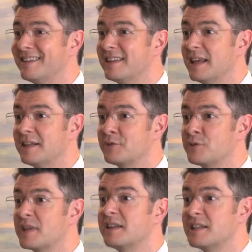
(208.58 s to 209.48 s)
That is
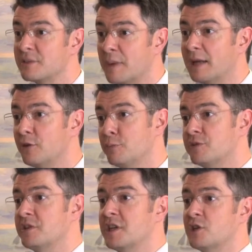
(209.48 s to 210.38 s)
to say, despite the
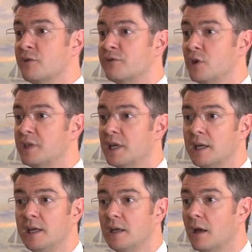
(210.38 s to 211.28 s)
percentage of
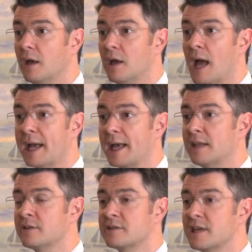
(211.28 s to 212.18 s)
viognier, I
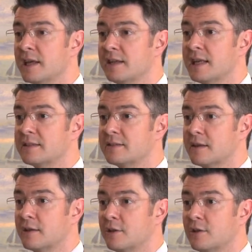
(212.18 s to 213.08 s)
cannot say that
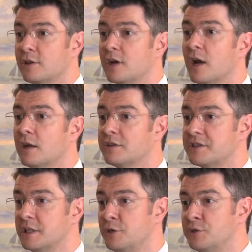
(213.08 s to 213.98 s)
the color is
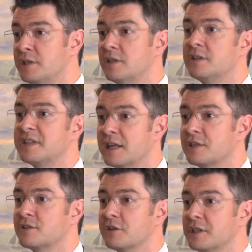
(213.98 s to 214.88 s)
diluted, the
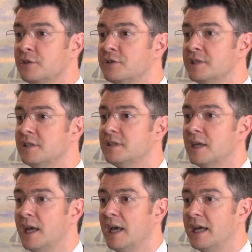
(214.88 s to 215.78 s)
tannins are diluted.
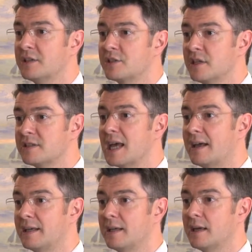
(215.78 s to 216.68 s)
It's just
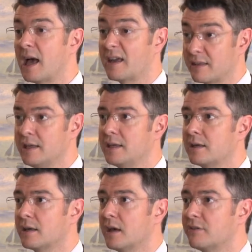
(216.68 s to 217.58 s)
adding, I
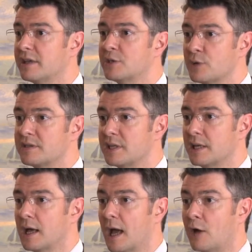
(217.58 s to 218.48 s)
think, a very
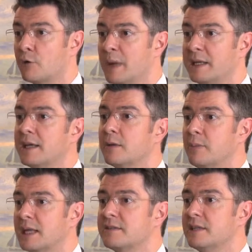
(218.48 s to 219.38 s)
interesting aromatic
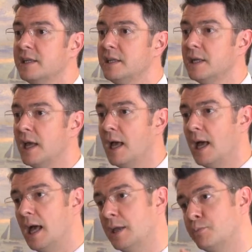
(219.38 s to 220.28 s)
complexity
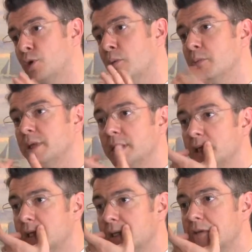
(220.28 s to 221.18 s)
and
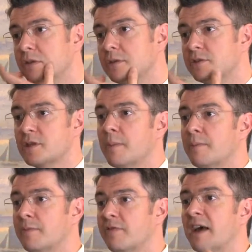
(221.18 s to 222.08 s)
probably
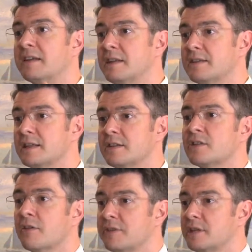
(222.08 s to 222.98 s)
some fatness and
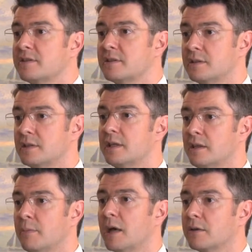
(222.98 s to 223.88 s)
softness in
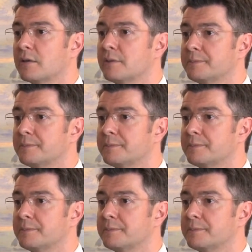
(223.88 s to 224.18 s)
the mouth.